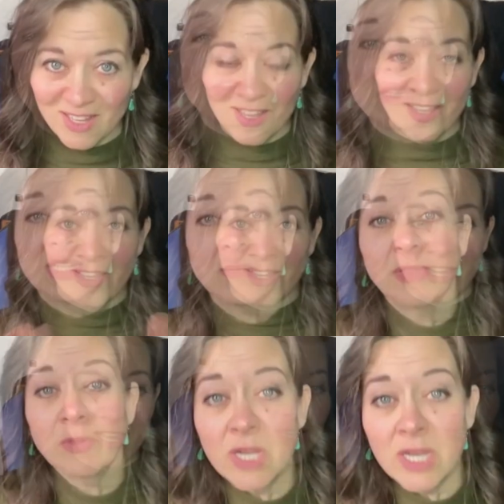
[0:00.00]
And then
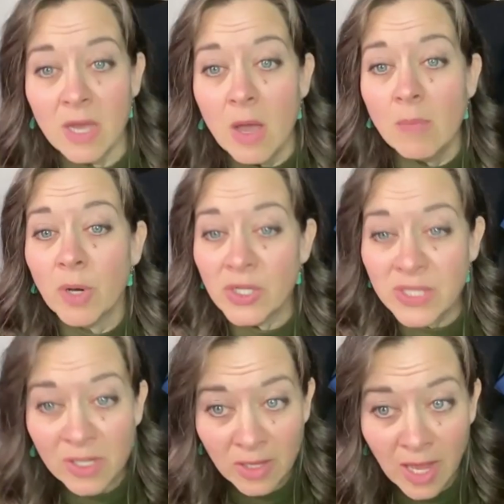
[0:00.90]
step 3,
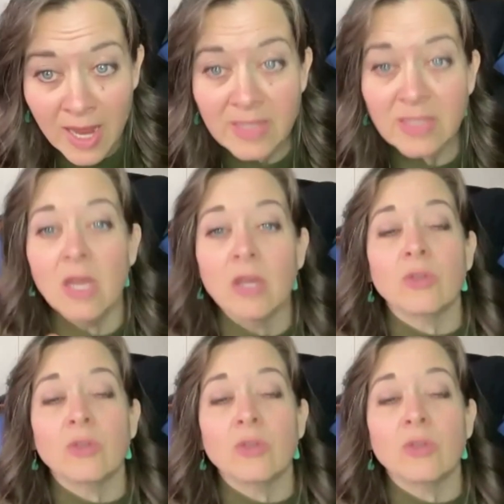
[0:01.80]
personalize.